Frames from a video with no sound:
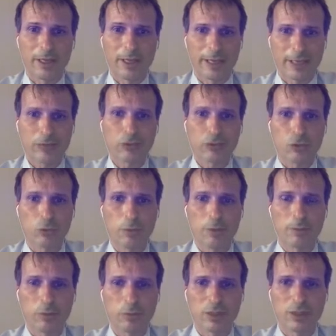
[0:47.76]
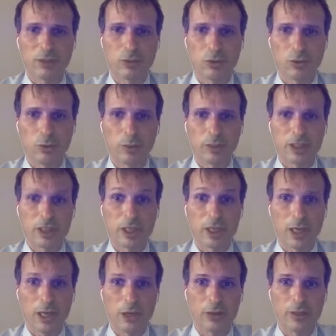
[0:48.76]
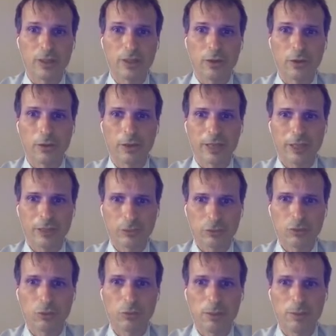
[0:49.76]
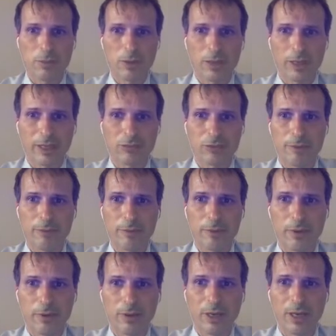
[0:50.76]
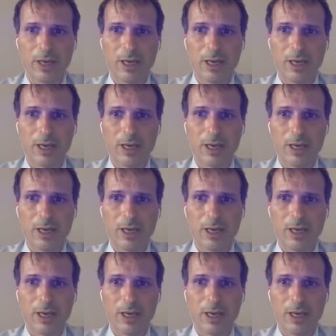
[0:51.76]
arthroscopic procedure which included an arthroscopic Bankart repair